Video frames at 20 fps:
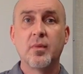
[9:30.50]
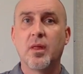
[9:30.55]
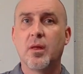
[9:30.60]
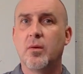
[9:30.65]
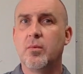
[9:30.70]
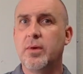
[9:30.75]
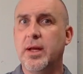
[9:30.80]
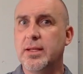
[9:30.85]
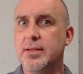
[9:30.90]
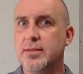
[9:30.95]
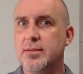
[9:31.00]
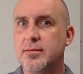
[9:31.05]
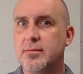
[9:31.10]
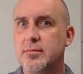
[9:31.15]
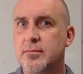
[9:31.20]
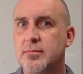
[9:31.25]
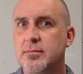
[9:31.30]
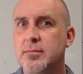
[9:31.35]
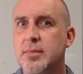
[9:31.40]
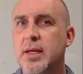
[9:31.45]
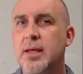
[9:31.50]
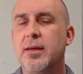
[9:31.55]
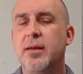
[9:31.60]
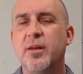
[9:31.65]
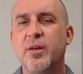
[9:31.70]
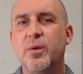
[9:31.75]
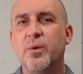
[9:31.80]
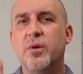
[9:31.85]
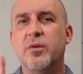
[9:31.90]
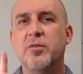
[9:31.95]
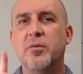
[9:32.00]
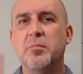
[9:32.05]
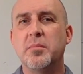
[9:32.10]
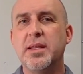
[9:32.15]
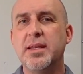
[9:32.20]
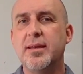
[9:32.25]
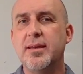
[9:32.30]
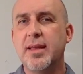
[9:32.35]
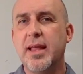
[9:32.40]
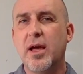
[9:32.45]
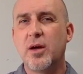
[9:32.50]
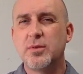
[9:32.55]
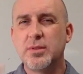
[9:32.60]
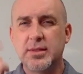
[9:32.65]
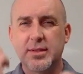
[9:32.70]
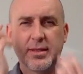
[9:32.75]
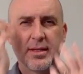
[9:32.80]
All right. You have a minute now to